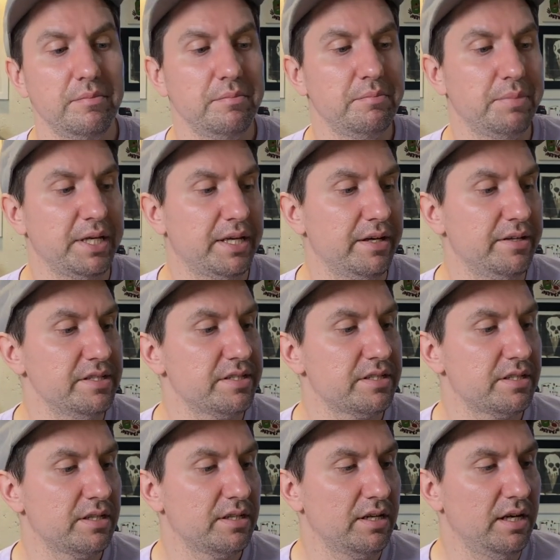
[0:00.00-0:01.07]

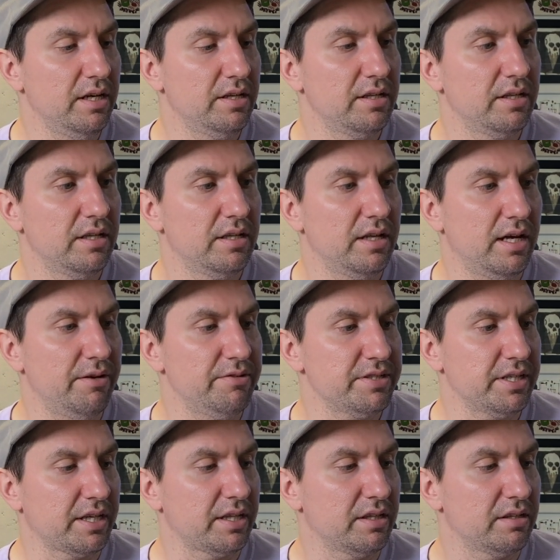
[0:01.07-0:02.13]
because I was
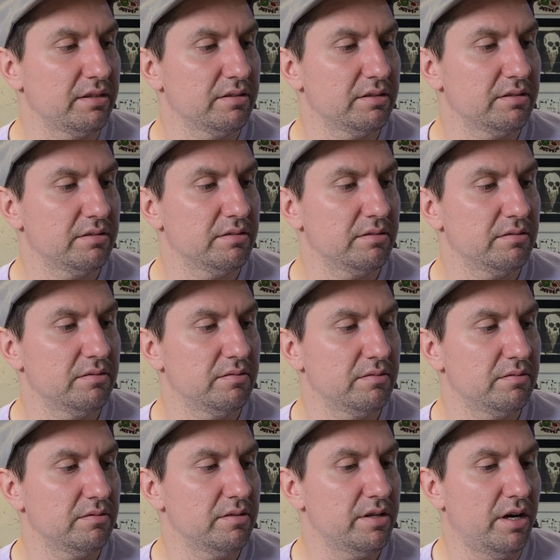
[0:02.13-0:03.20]
like
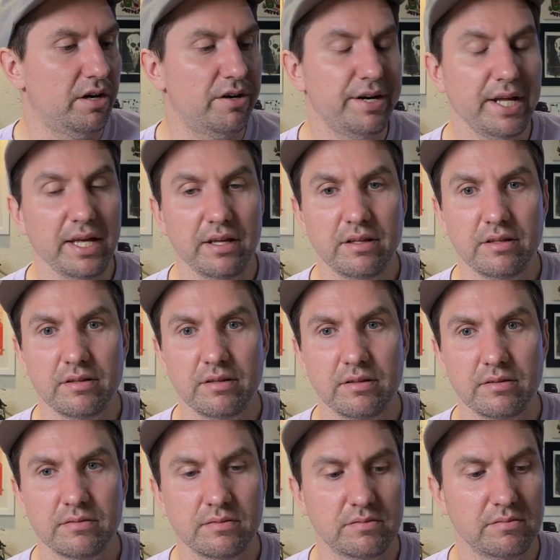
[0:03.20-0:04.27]
already
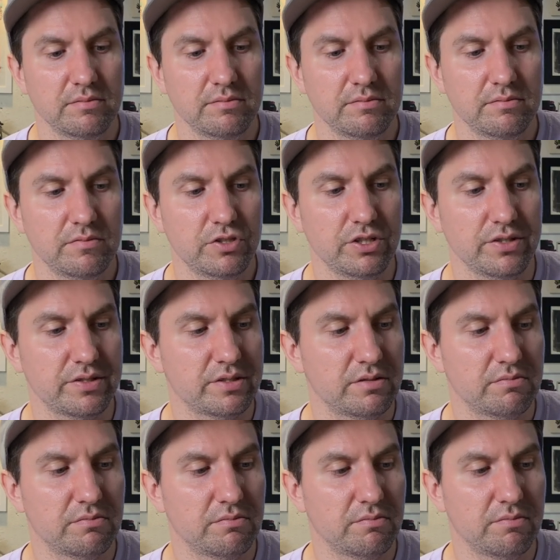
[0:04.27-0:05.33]
just
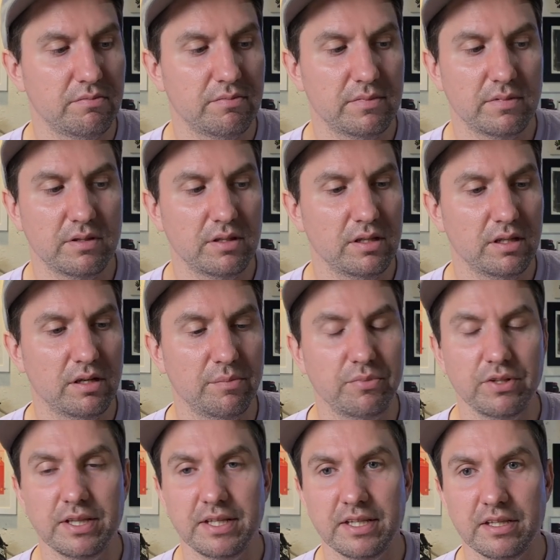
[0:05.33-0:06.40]

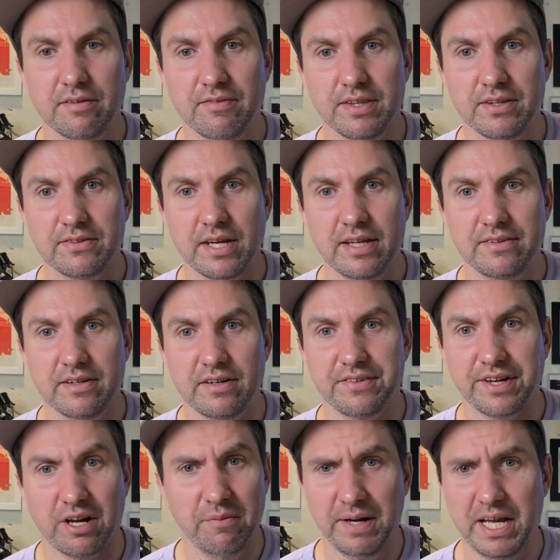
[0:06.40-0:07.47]
completely in love with the skates, and I was
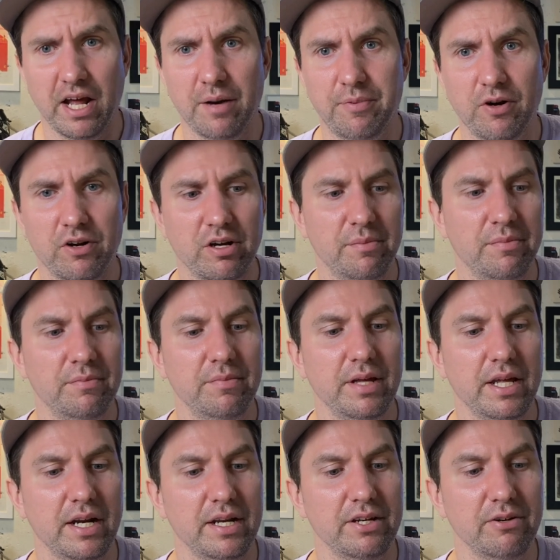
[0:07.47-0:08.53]
like, oh my god, I broke them,
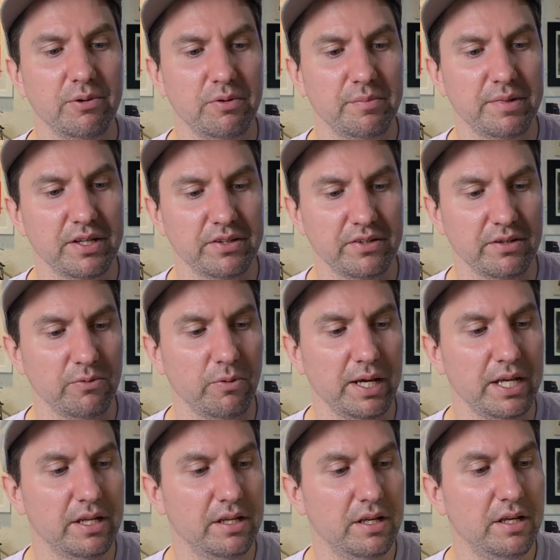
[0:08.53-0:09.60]
and I knew I wouldn't be able to
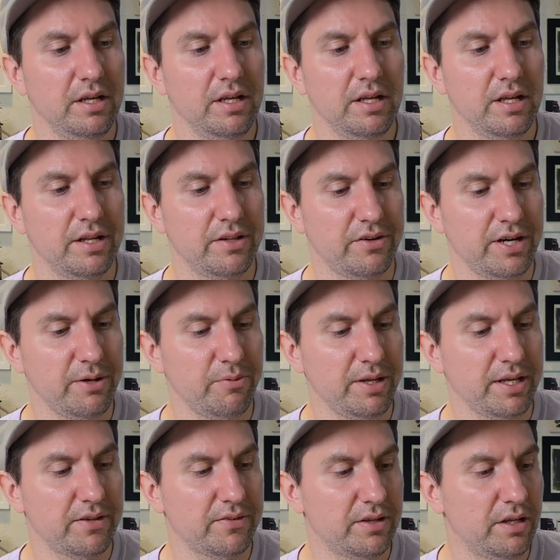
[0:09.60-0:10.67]
wait another 8
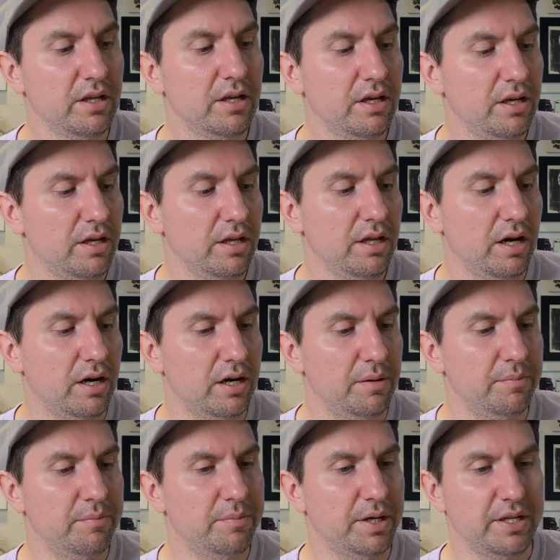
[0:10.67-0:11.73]
weeks,
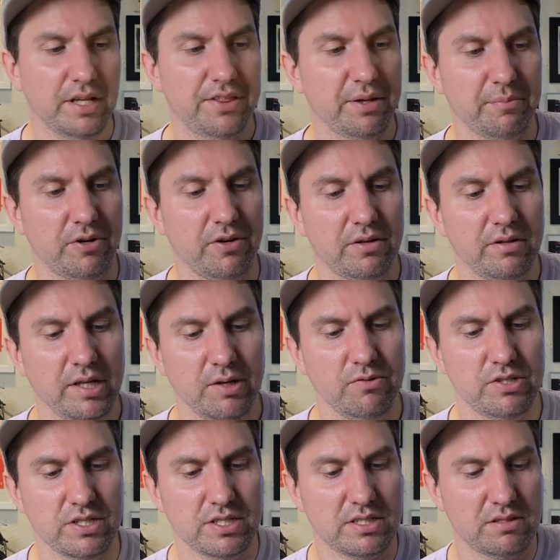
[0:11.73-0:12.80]
but nothing broke. It
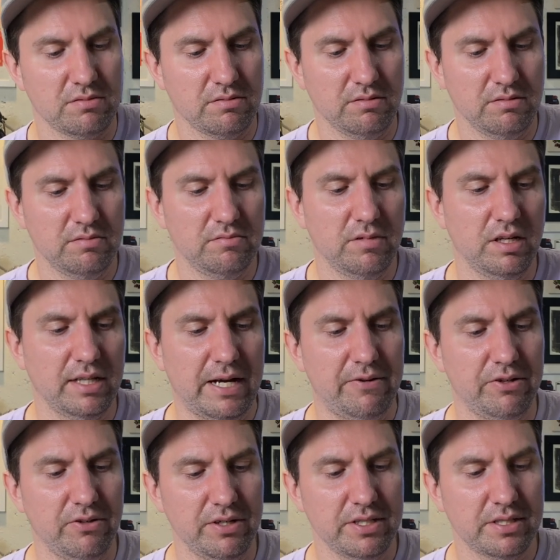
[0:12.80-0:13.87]
was just a loud
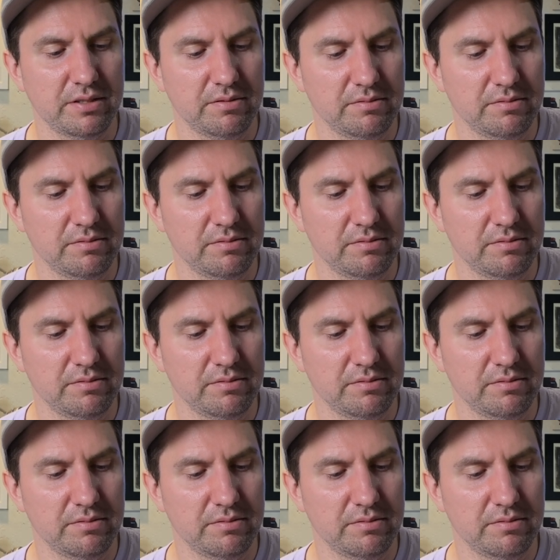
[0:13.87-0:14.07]
noise,